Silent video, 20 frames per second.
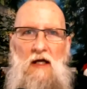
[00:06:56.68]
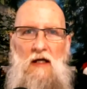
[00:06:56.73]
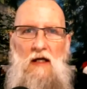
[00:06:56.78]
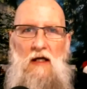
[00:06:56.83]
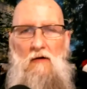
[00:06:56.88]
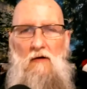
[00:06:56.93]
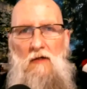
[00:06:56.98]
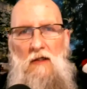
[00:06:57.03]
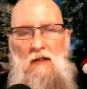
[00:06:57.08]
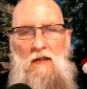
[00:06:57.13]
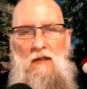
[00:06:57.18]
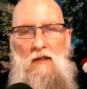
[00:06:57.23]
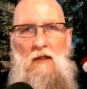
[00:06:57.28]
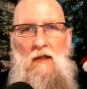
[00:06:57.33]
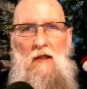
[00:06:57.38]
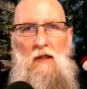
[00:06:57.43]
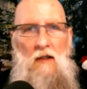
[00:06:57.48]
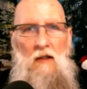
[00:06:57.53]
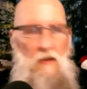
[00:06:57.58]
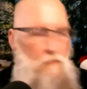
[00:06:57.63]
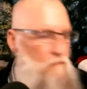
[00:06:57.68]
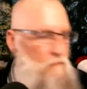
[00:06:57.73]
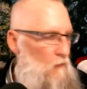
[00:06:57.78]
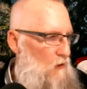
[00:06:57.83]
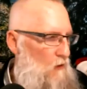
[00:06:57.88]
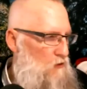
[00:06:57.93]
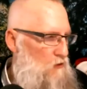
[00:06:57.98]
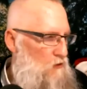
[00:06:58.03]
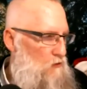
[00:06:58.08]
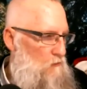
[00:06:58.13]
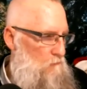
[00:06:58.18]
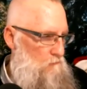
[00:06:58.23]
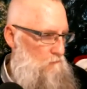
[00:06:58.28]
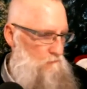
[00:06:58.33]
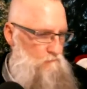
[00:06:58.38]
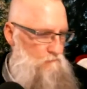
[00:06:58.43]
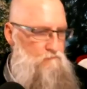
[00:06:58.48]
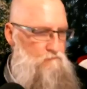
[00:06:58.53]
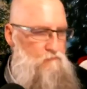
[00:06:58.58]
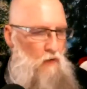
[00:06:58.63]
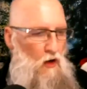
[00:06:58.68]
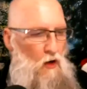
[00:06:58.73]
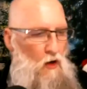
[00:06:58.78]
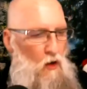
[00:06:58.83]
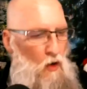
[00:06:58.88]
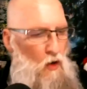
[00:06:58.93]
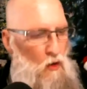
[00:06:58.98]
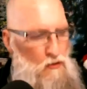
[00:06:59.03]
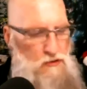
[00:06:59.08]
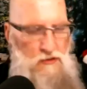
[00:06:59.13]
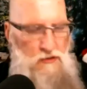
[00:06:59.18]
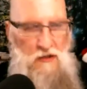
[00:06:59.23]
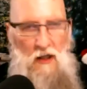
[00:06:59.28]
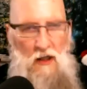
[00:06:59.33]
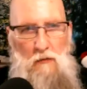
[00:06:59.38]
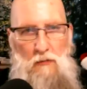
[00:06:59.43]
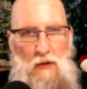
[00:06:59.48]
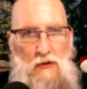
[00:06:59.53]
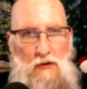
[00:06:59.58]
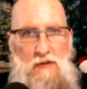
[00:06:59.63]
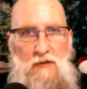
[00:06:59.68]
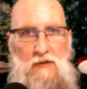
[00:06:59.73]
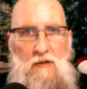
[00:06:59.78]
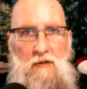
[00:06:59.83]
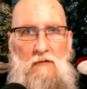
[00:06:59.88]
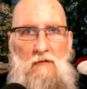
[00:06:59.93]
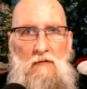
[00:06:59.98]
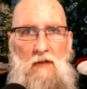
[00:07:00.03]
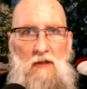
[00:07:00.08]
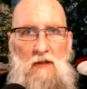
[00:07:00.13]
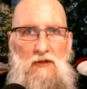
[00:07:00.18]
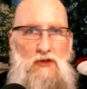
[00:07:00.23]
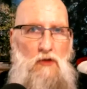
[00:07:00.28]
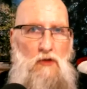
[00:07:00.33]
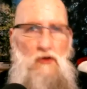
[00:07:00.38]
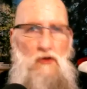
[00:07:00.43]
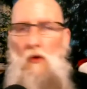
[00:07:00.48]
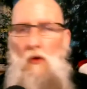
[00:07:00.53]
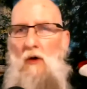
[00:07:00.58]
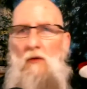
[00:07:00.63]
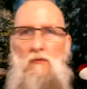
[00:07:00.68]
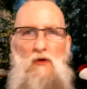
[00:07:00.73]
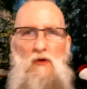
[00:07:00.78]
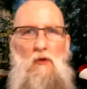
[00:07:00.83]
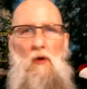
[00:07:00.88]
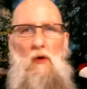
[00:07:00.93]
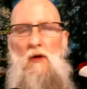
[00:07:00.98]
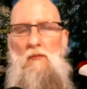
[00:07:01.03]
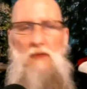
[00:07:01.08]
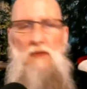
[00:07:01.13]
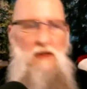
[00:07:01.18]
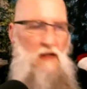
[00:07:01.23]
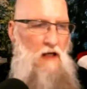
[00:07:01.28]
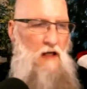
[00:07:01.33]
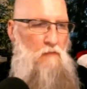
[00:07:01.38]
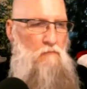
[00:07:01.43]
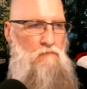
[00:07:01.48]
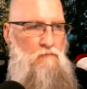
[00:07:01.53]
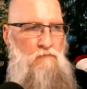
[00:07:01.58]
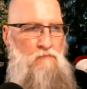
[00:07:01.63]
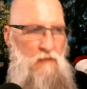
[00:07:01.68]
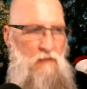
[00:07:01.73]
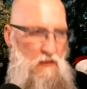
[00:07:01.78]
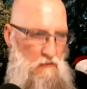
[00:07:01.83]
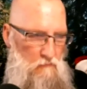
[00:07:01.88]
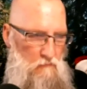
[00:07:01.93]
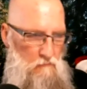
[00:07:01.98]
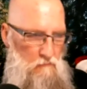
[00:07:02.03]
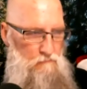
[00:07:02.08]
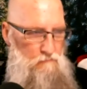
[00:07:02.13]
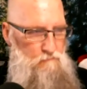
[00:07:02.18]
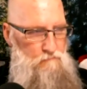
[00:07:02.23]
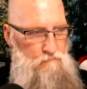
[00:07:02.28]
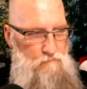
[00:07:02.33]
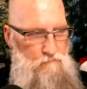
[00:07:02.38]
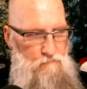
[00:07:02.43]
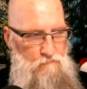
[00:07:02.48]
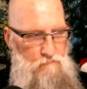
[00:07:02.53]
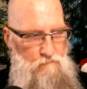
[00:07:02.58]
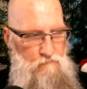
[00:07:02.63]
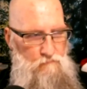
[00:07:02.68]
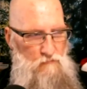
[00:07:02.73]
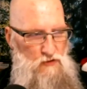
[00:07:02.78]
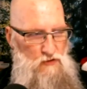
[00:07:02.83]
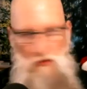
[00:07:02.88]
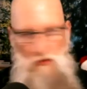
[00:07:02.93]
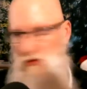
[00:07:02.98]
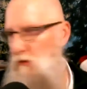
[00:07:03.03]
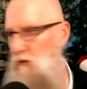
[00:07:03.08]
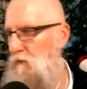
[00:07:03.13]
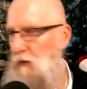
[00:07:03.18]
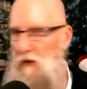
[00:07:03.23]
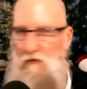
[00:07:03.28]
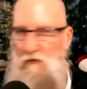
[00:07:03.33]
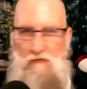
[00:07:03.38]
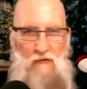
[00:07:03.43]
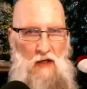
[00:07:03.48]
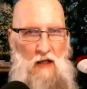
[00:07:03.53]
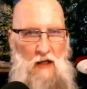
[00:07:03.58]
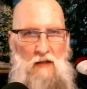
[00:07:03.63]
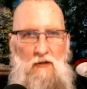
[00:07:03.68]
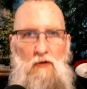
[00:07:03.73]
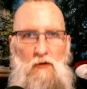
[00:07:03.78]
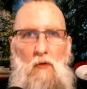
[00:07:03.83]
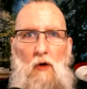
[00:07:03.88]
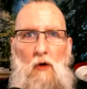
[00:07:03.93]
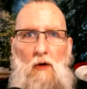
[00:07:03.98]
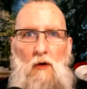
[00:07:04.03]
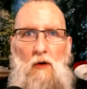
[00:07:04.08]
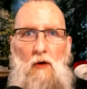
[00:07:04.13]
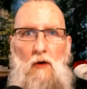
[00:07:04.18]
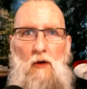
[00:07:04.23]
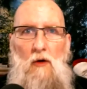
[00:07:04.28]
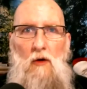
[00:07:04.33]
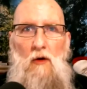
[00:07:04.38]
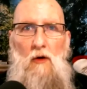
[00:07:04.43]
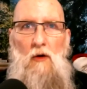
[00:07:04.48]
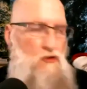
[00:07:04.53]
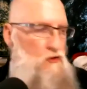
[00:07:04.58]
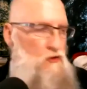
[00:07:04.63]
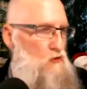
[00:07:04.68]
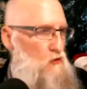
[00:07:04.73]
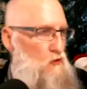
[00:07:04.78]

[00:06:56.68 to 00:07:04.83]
area. Are you a host type person? And so you want to be that social butterfly. You want to make sure